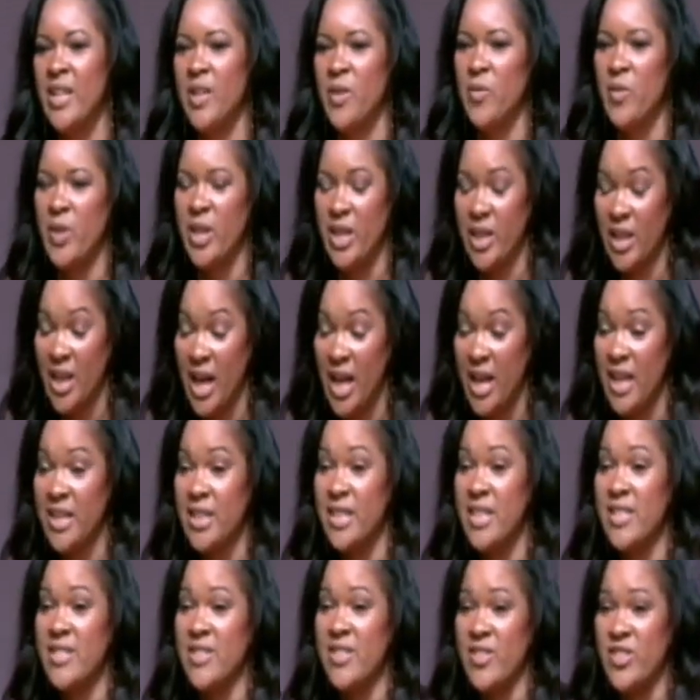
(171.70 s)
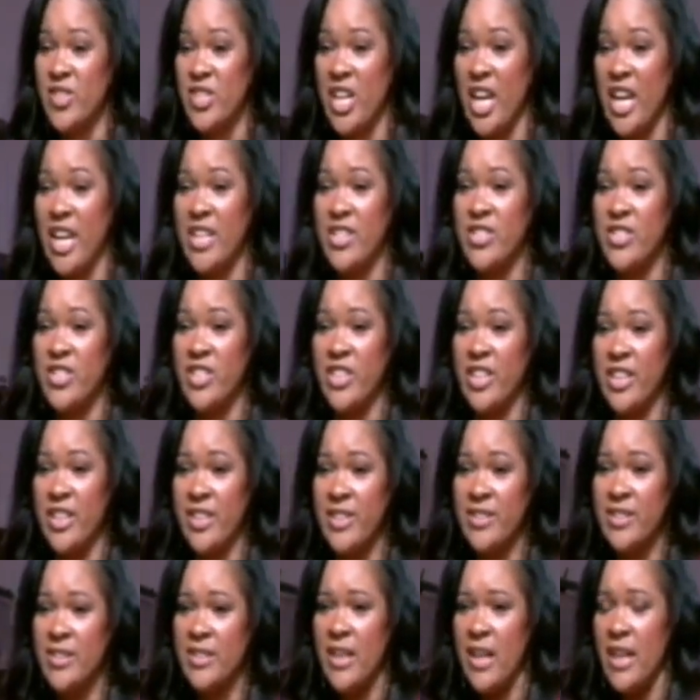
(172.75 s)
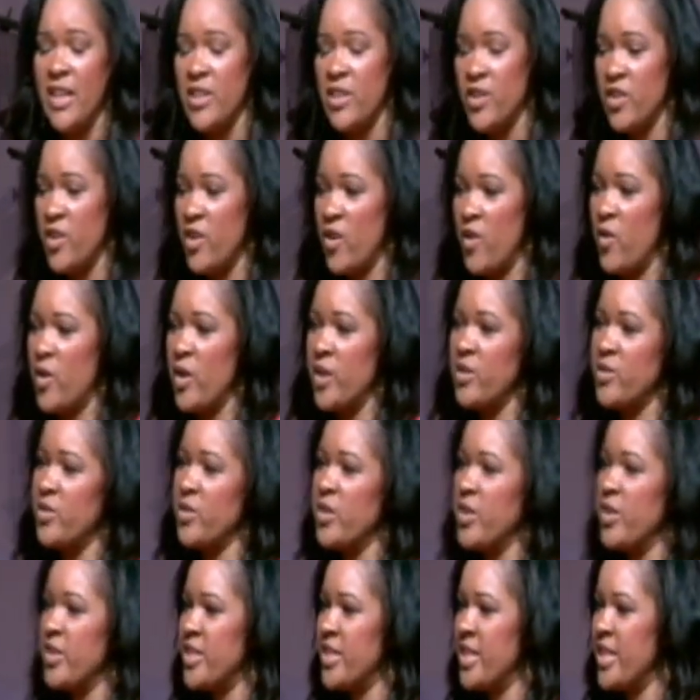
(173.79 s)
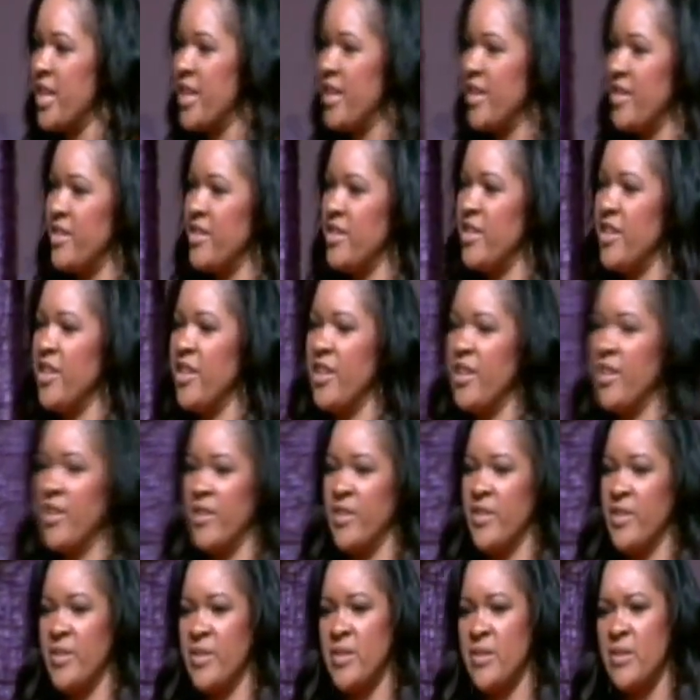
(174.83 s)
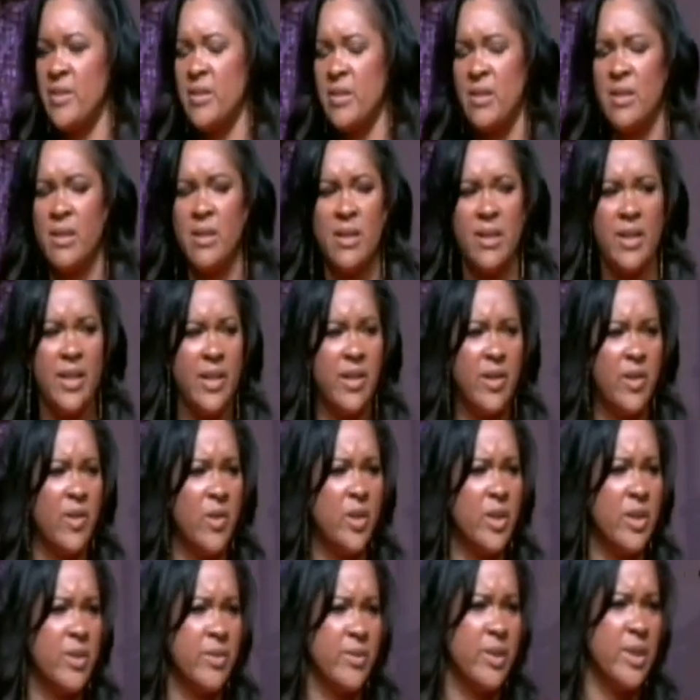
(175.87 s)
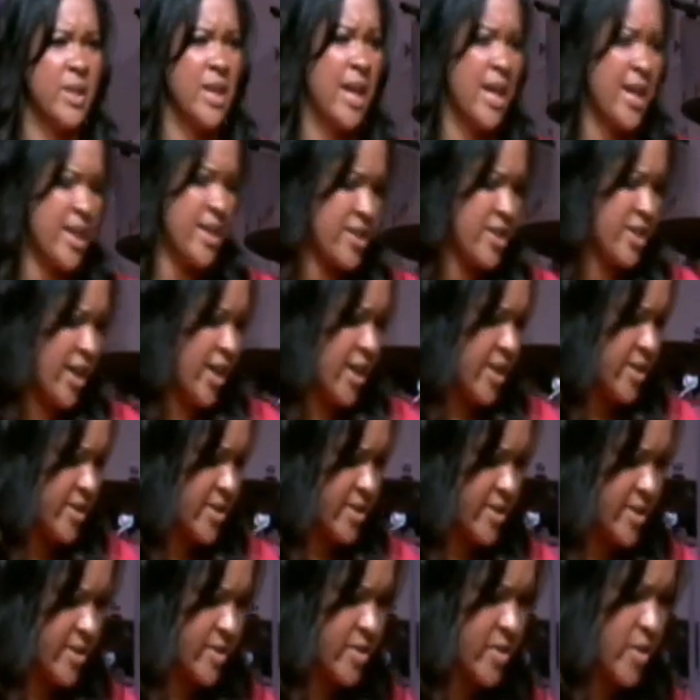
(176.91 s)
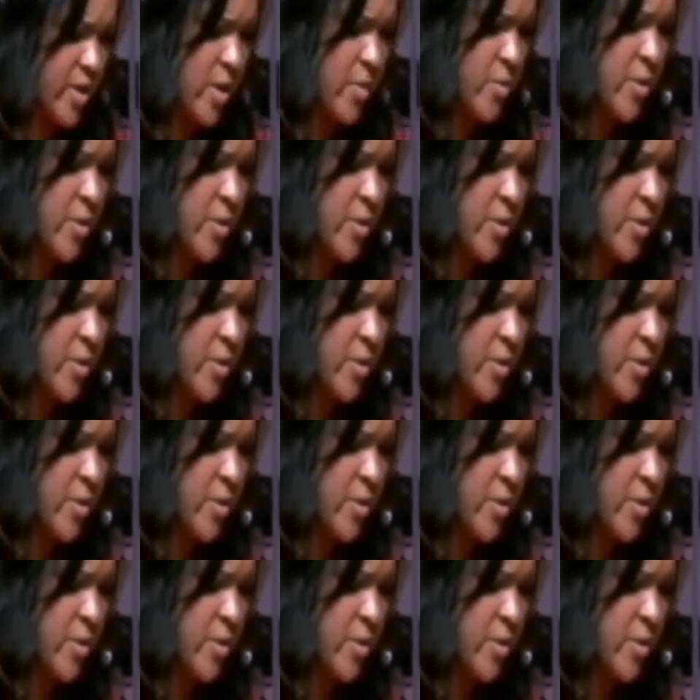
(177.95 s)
when a lot of things are changing and you're going through your teen years. You're going through a lot of changes, and so I